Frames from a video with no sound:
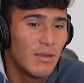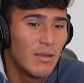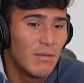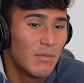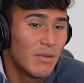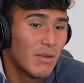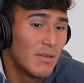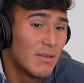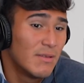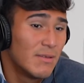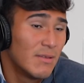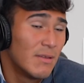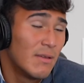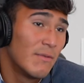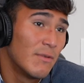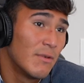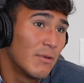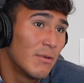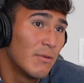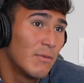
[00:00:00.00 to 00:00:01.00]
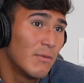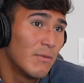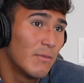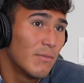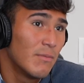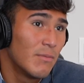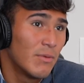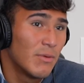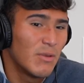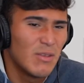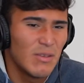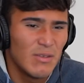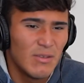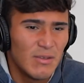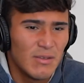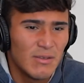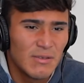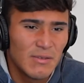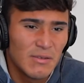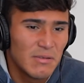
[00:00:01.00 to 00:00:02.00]
I mean, it's difficult, but he
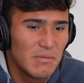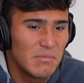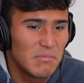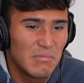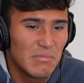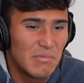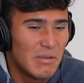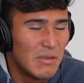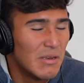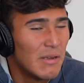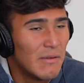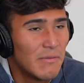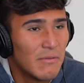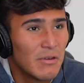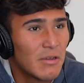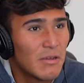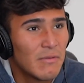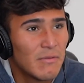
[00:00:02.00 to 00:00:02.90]
never give